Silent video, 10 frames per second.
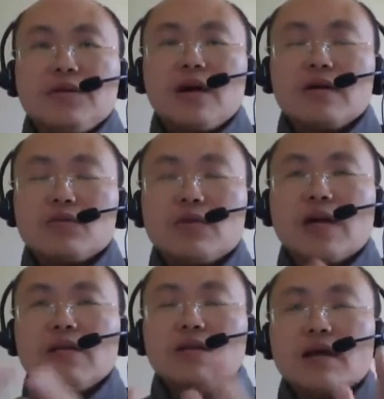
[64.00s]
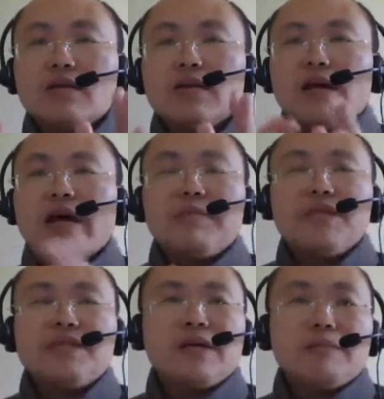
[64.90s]
run on the
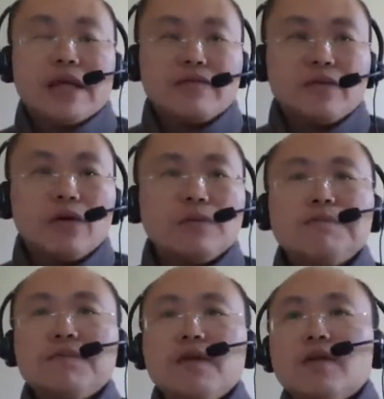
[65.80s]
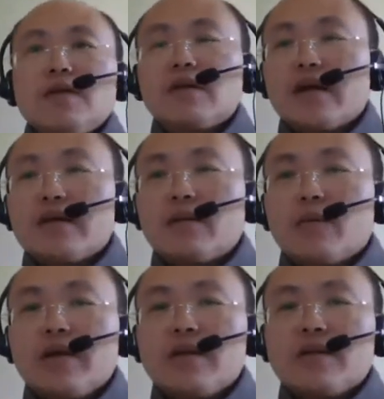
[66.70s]
FPGA platform, together
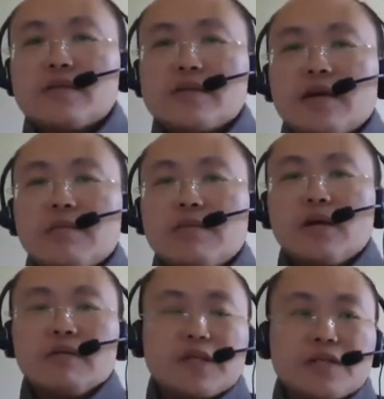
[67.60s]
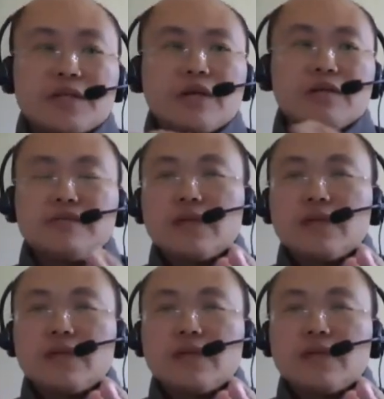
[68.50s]
with some off-the-shelf